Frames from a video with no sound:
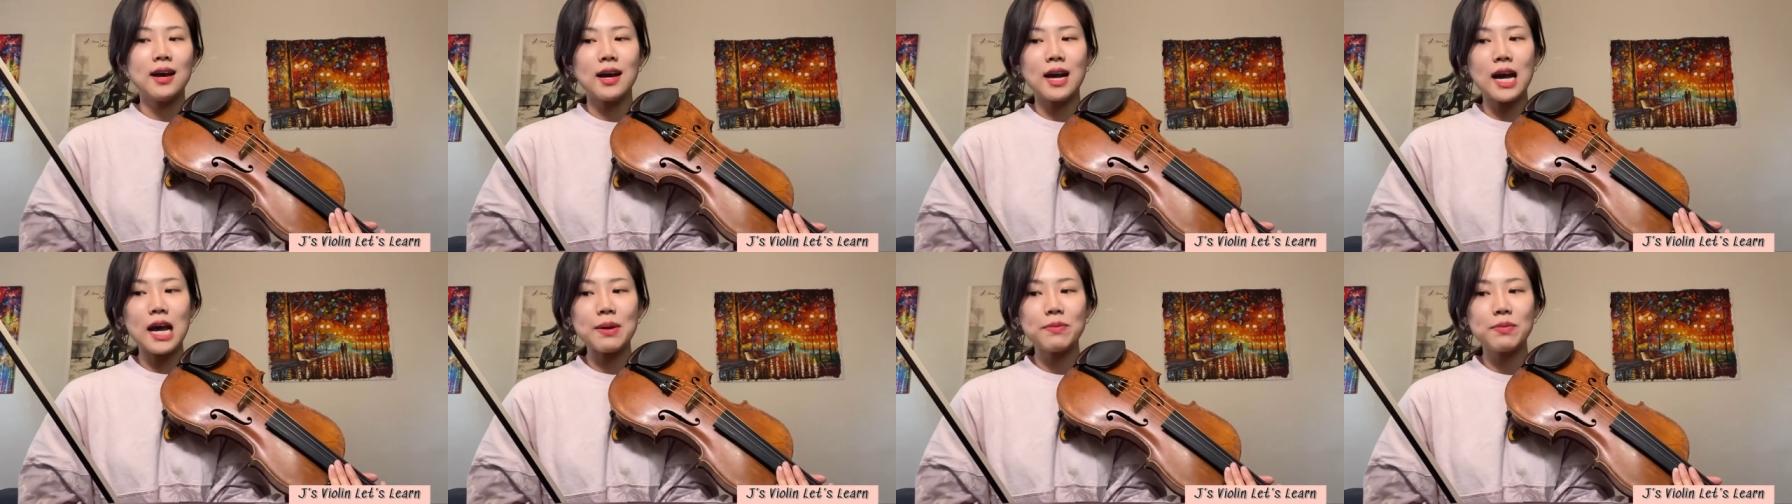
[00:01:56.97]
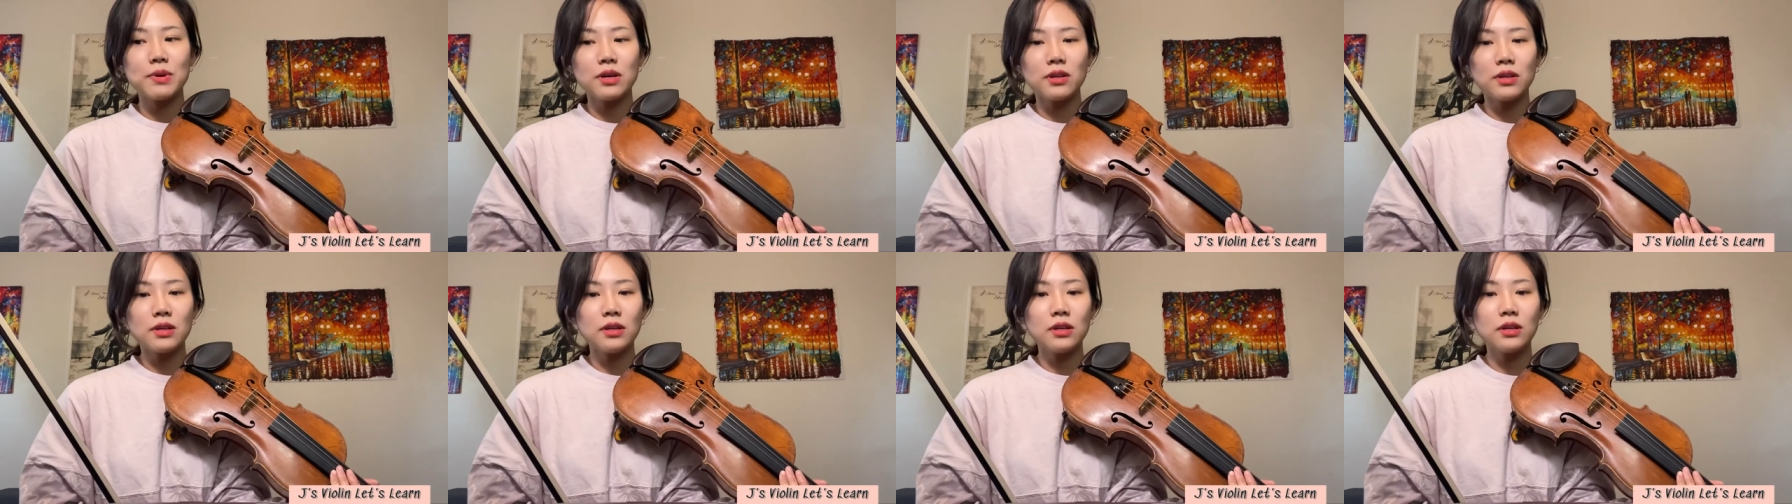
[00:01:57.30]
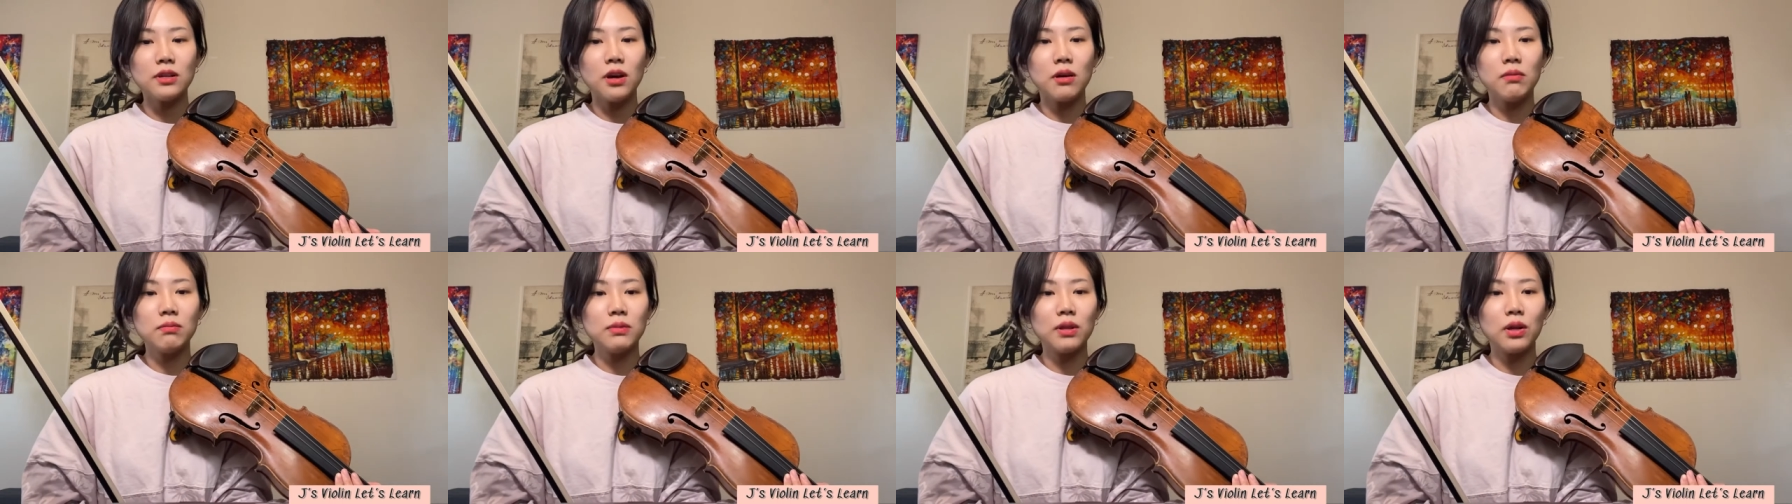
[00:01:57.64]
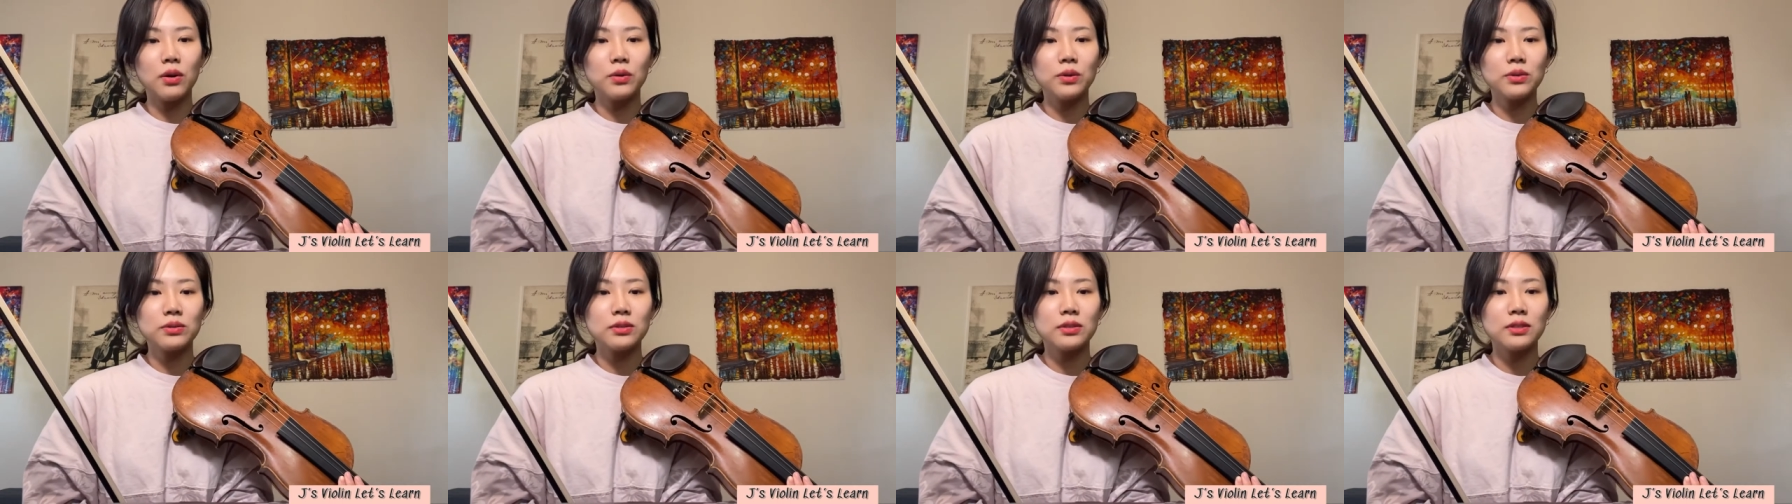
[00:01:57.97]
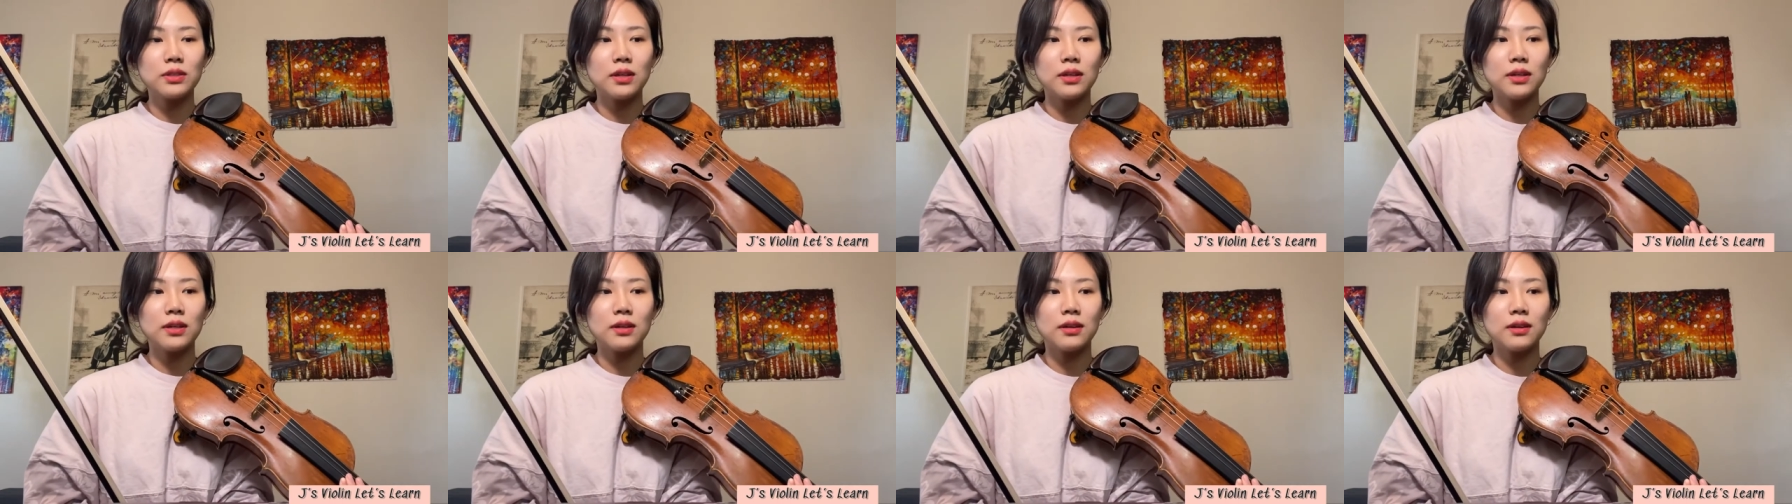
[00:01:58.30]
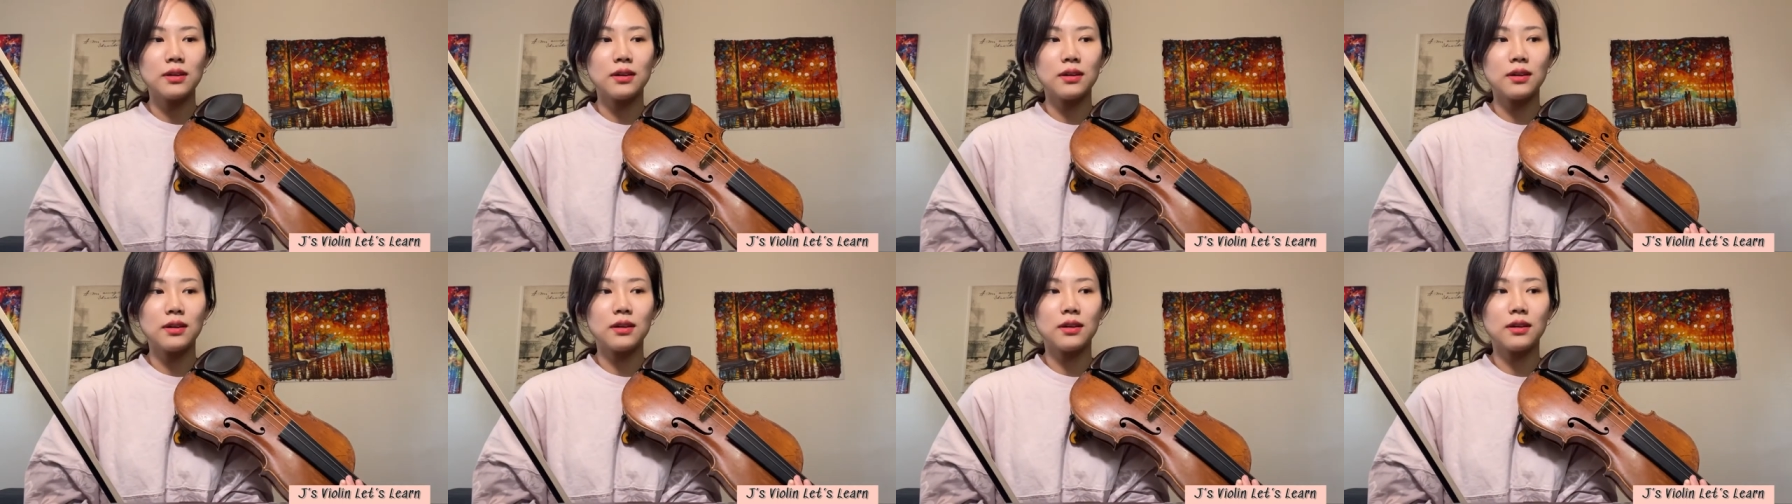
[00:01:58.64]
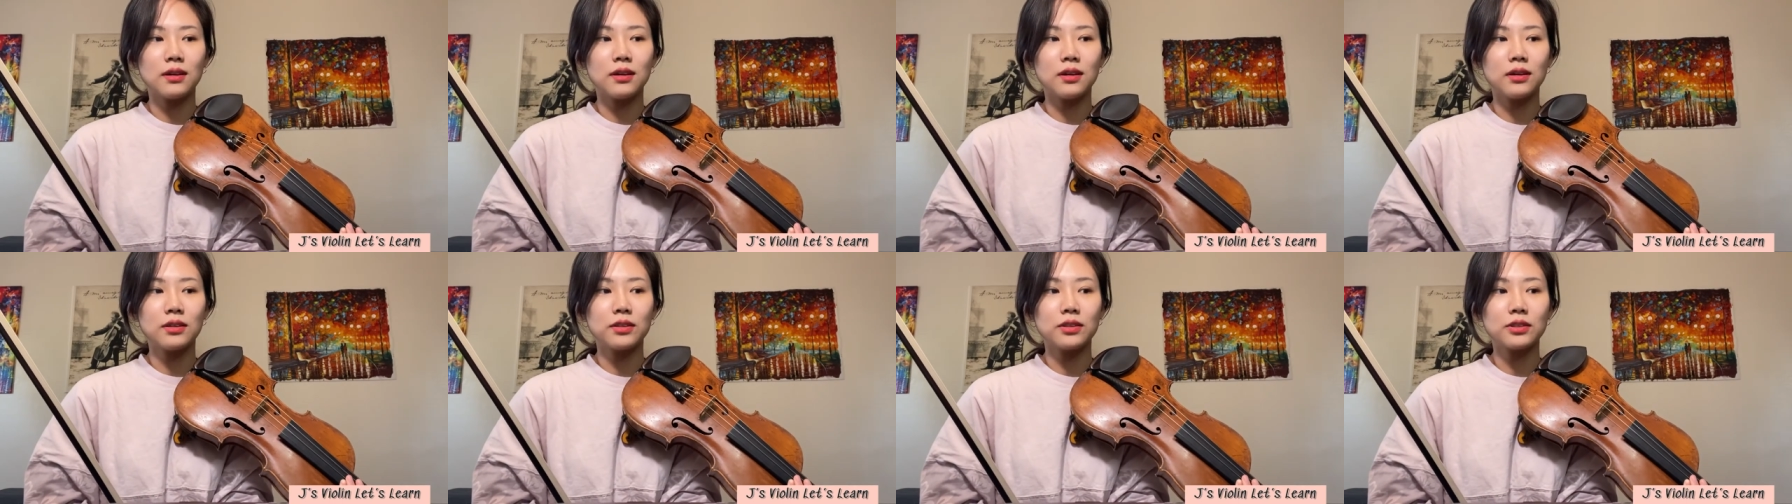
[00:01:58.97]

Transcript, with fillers: I'm gonna upload uh,